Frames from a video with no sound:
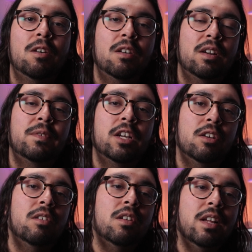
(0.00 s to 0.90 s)

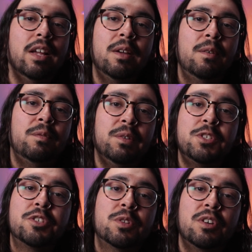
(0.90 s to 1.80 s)
RFL
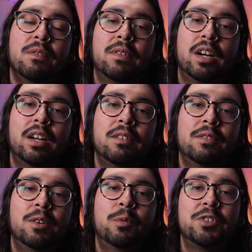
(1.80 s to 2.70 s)
15-35,
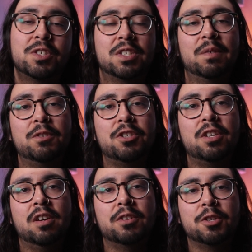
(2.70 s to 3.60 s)
which is
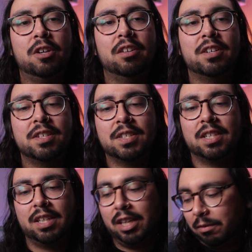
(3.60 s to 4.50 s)
$1,700.
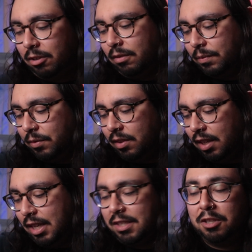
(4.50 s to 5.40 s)
And well,
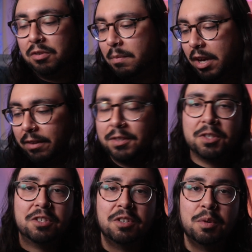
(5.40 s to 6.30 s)
you guys can do the math.
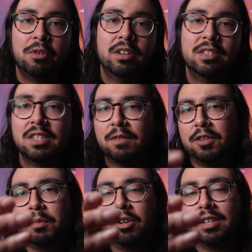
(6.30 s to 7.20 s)
$600,
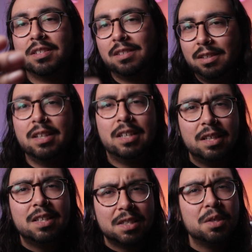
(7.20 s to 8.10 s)
$700,
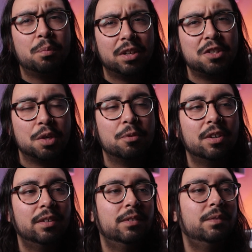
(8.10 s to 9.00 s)
still pretty
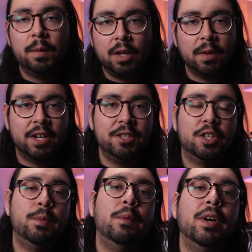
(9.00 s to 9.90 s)
cheaper. Now that I
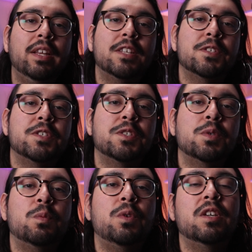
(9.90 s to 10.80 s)
talked about my lenses,
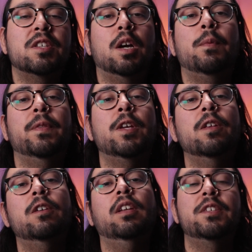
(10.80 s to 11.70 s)
we can talk about the
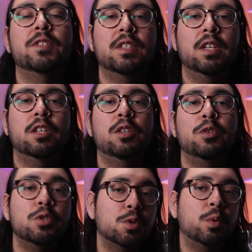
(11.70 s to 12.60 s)
other lenses that you can
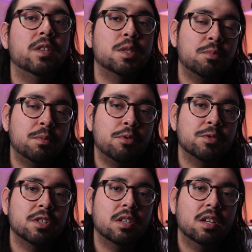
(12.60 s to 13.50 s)
use with the speed
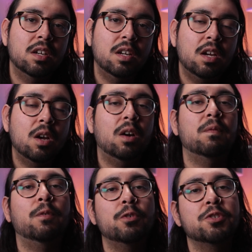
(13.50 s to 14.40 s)
booster.
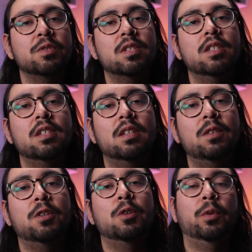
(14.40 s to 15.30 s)
Unfortunately,
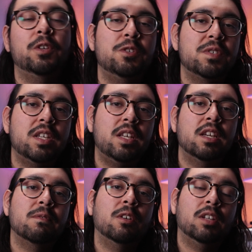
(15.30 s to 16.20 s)
you can only use
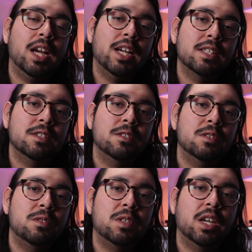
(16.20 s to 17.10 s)
EF glass.
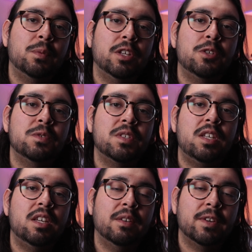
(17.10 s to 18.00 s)
You can't really use
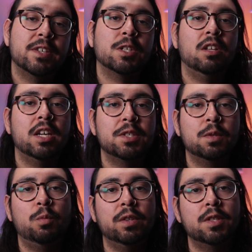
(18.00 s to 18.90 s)
EFS glass
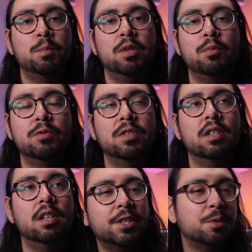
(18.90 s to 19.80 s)
with the speed
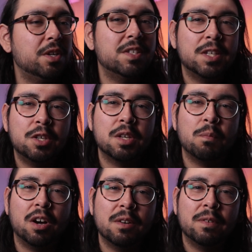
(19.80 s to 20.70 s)
booster. There's ways that you can
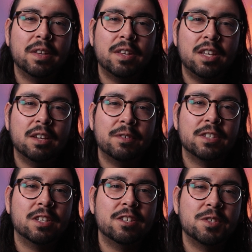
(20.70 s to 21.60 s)
modify the
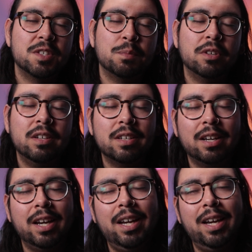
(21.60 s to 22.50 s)
EFS lenses, but
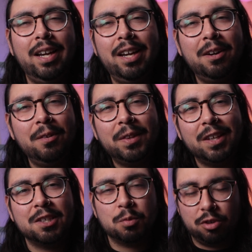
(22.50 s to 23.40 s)
I don't
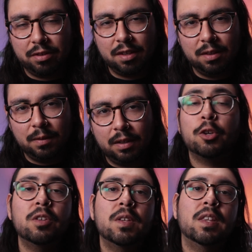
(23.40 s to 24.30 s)
think it's worth it. The
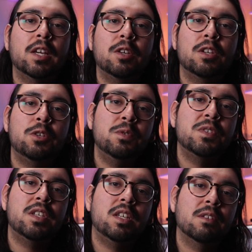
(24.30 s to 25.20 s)
good thing that you can
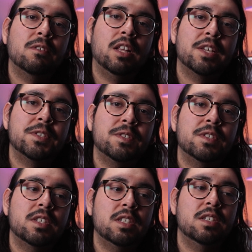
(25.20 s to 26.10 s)
use EF glasses
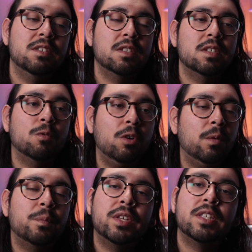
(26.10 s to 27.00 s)
is,
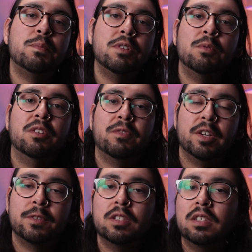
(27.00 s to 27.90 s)
well, it's been around
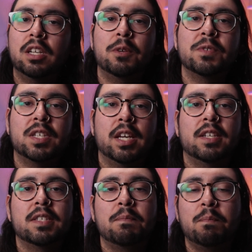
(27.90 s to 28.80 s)
forever. It was
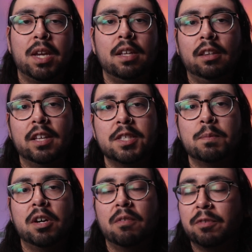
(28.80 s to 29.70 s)
Canon's main lens
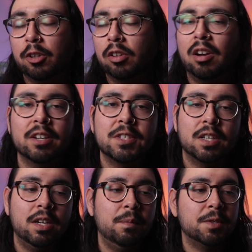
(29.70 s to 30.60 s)
mount for the longest
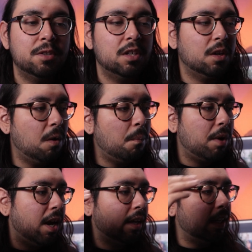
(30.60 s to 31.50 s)
time, so you can go
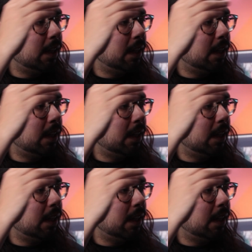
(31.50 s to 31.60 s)
back and